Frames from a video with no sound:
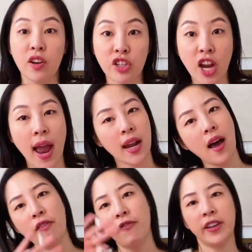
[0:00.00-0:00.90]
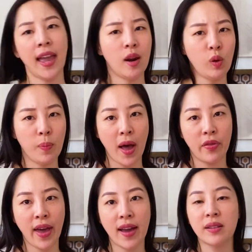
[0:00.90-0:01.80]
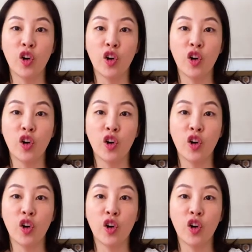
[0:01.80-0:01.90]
Here in China, forget all about that.